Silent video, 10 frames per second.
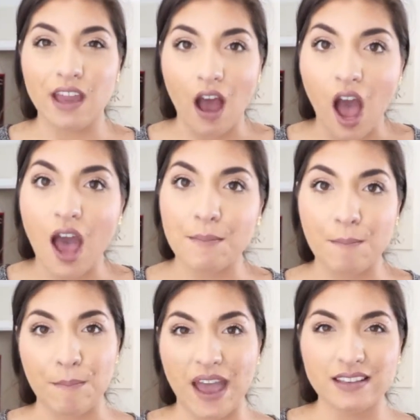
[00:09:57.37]
hot
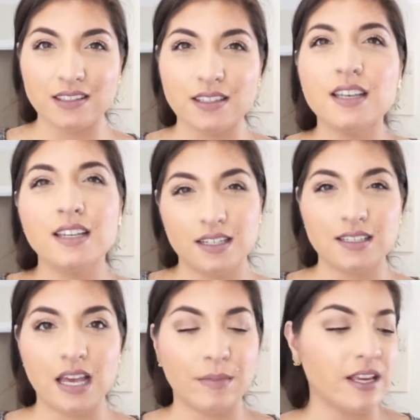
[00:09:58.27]
mess. Does
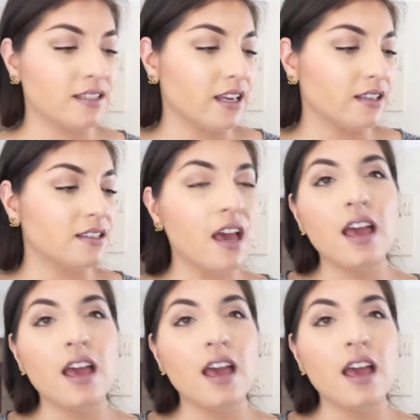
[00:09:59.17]
that make sense?